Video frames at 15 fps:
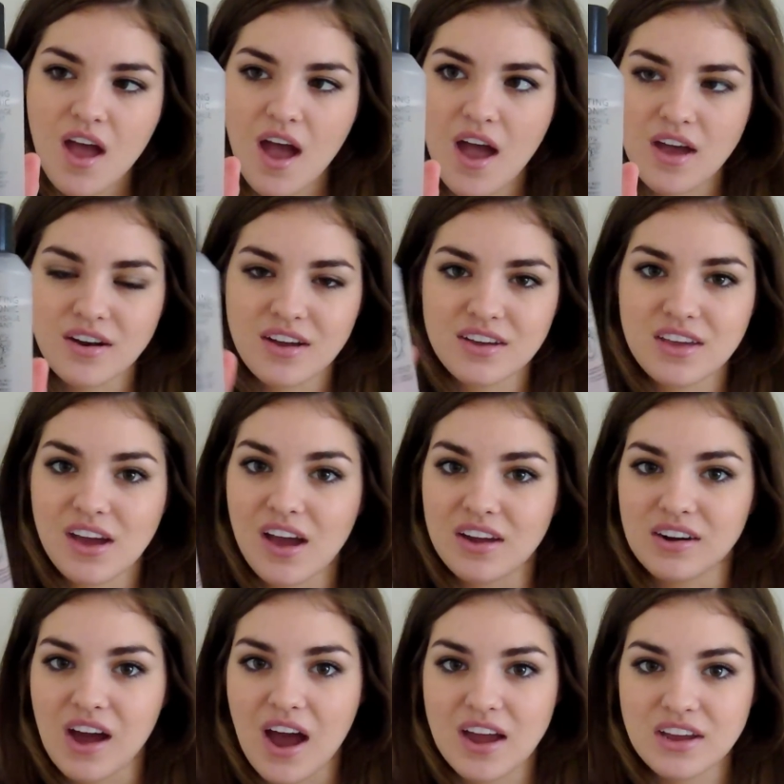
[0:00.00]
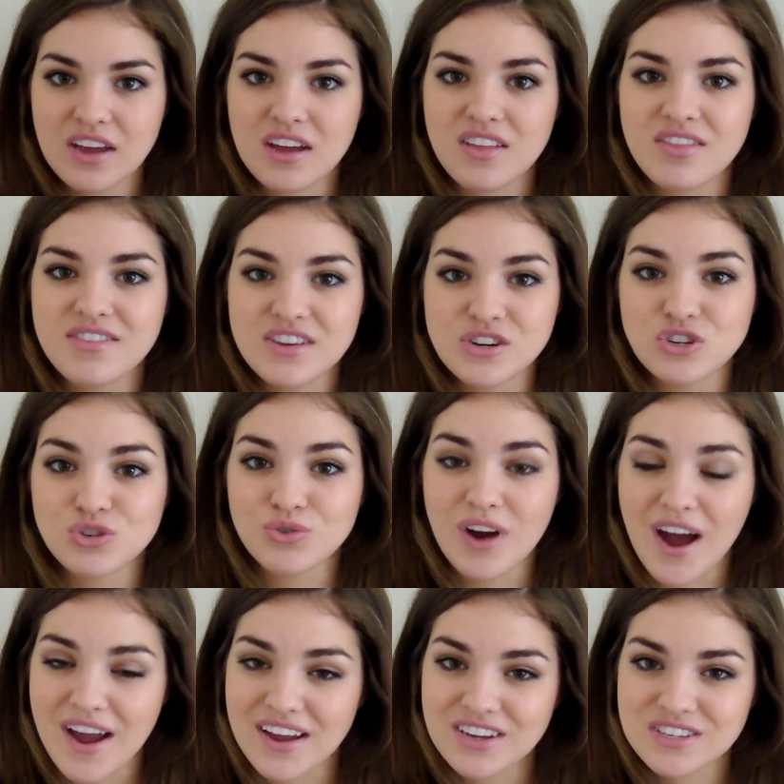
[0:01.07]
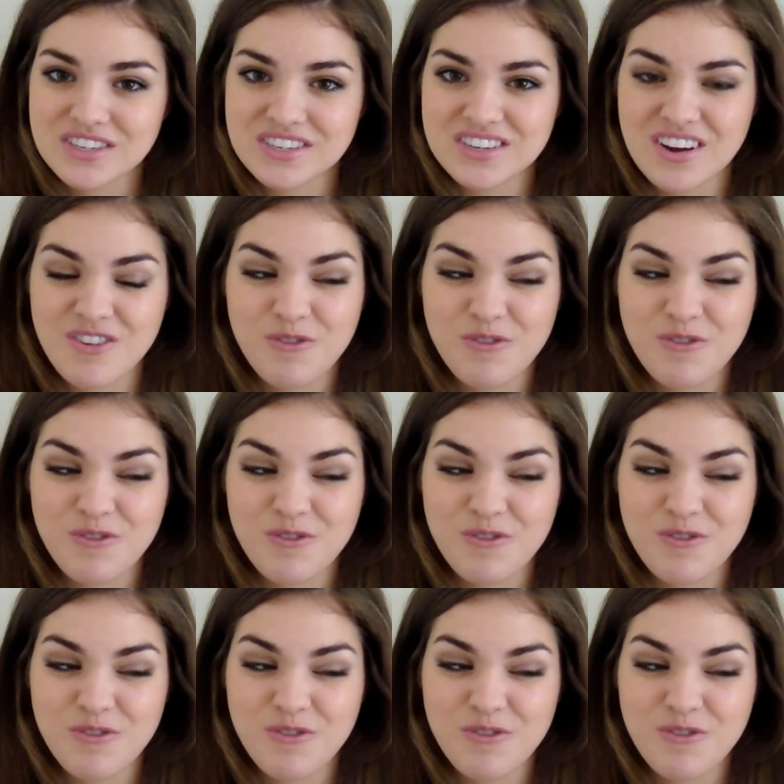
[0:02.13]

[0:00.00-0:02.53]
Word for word: And again, I get the driest,